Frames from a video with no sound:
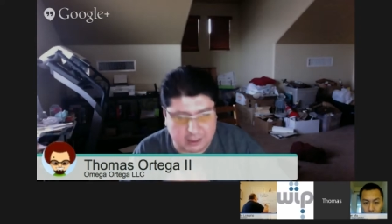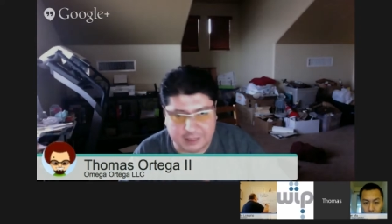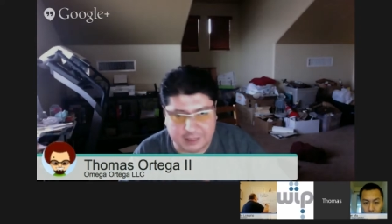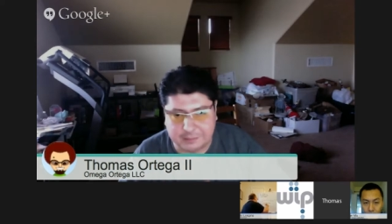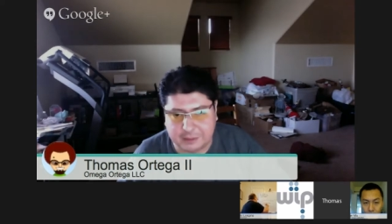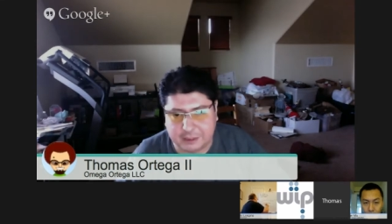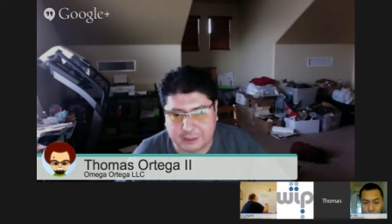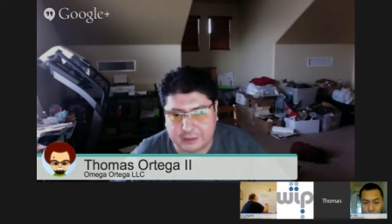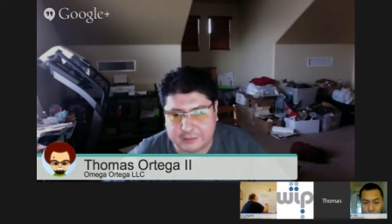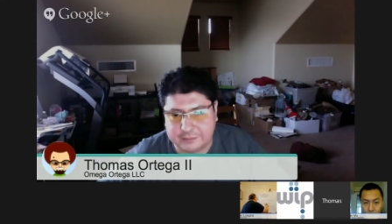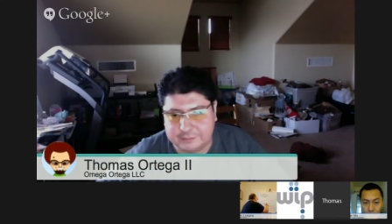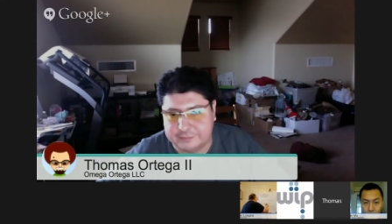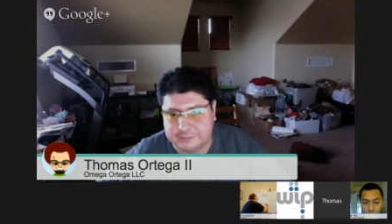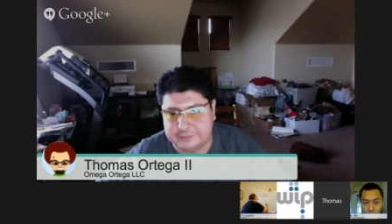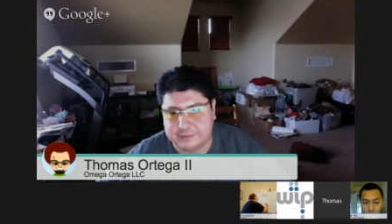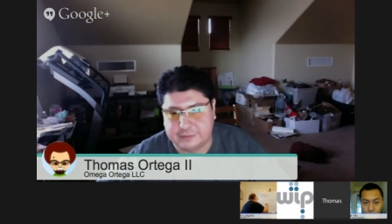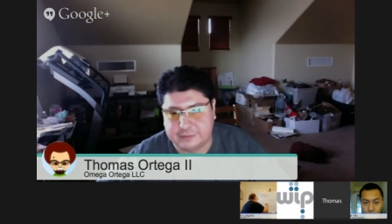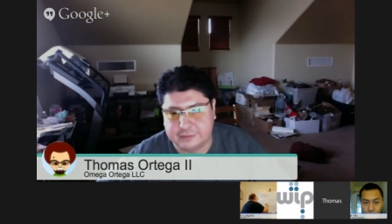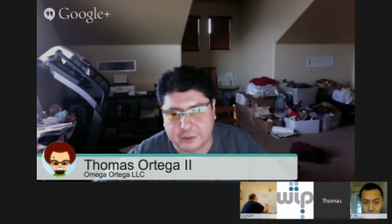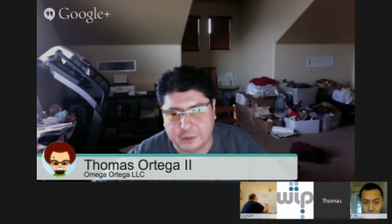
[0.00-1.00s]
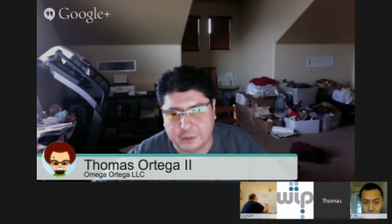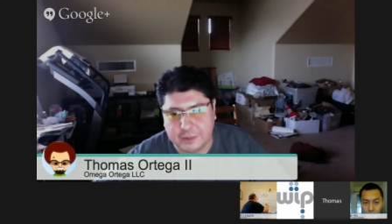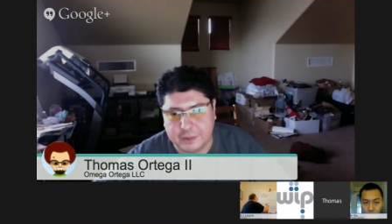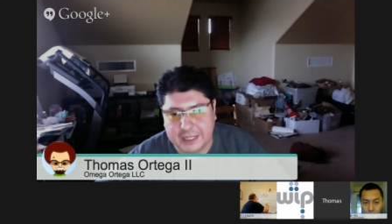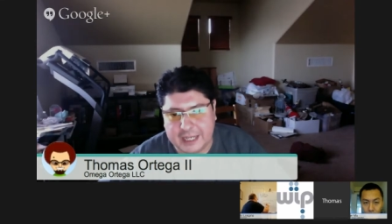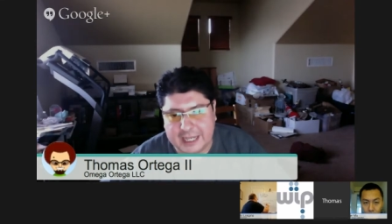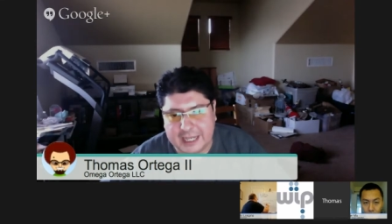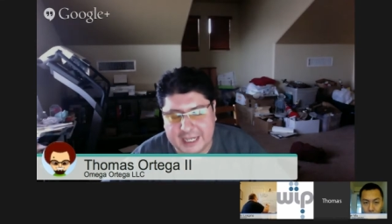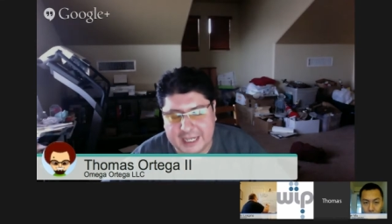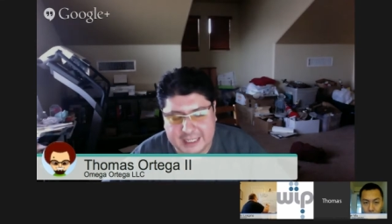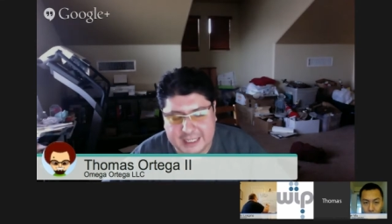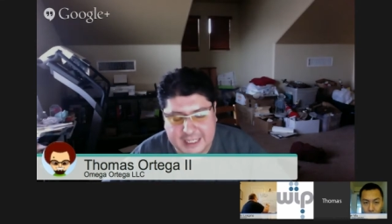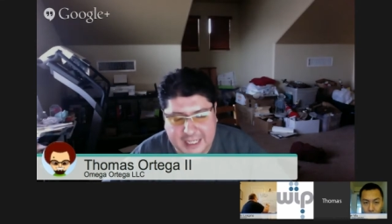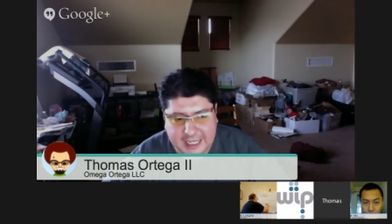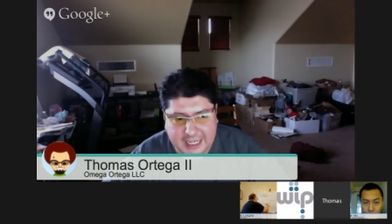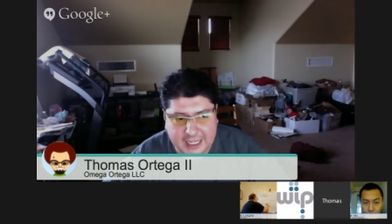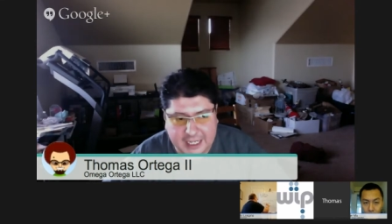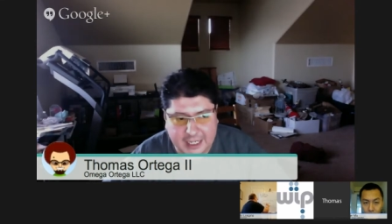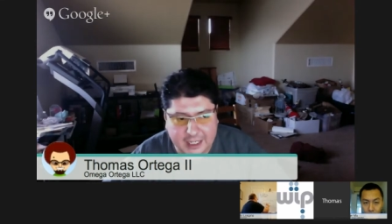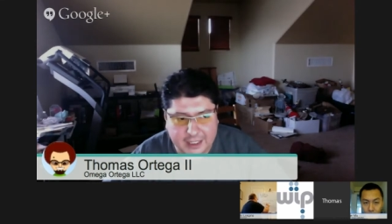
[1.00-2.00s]
them all. Go ahead
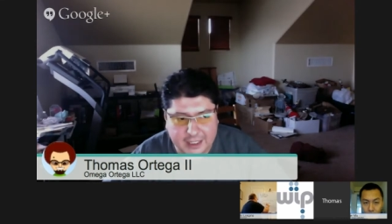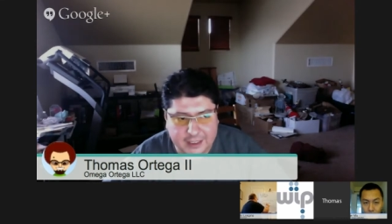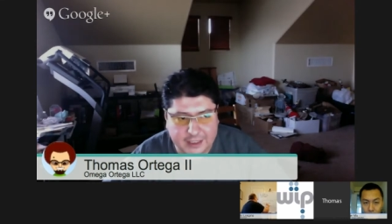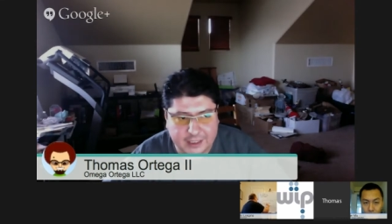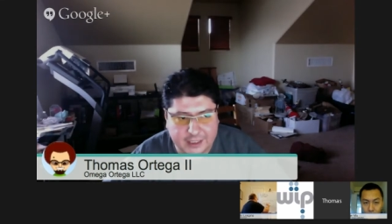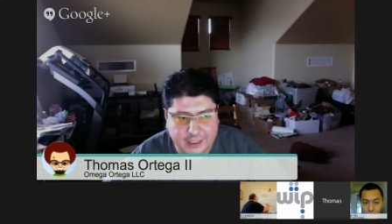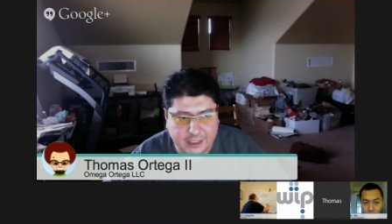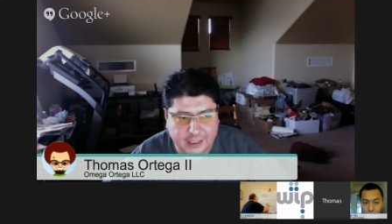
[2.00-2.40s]
and